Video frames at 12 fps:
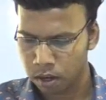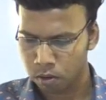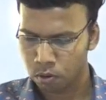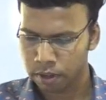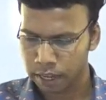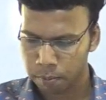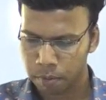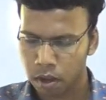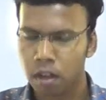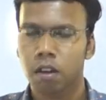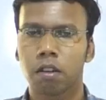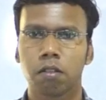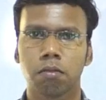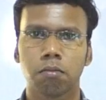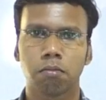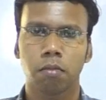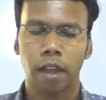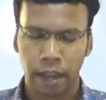Bill or Kemba
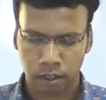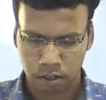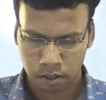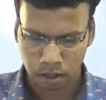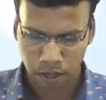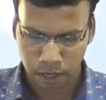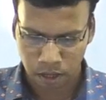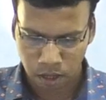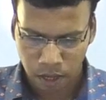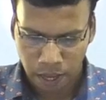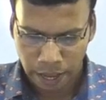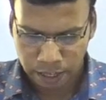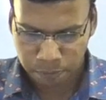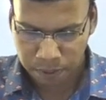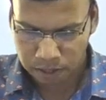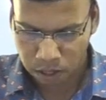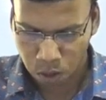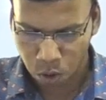Act, right? As
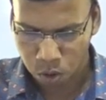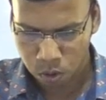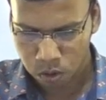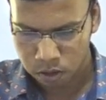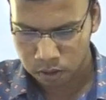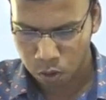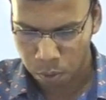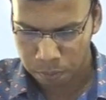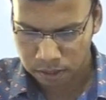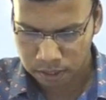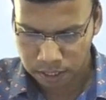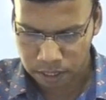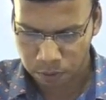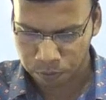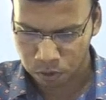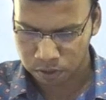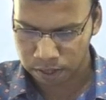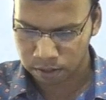per the law, the Compensatory
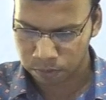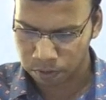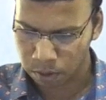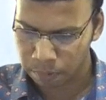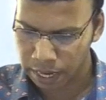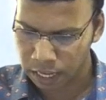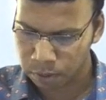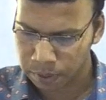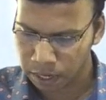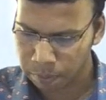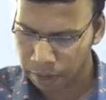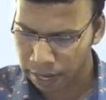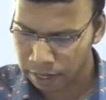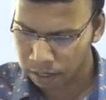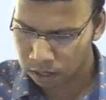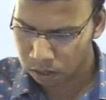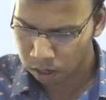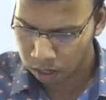Afforestation Fund Management and
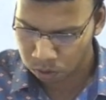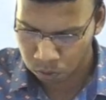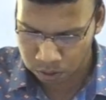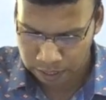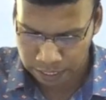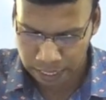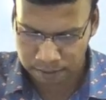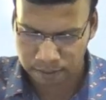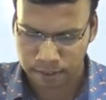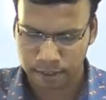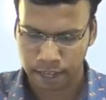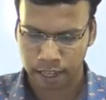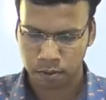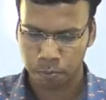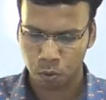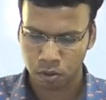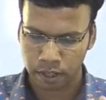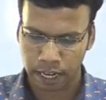Planning Authority exists as
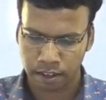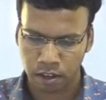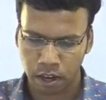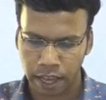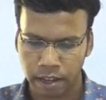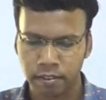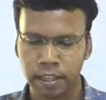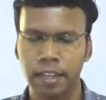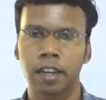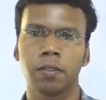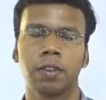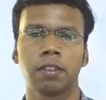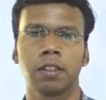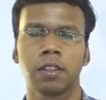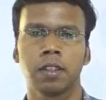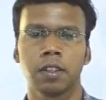both national and state levels.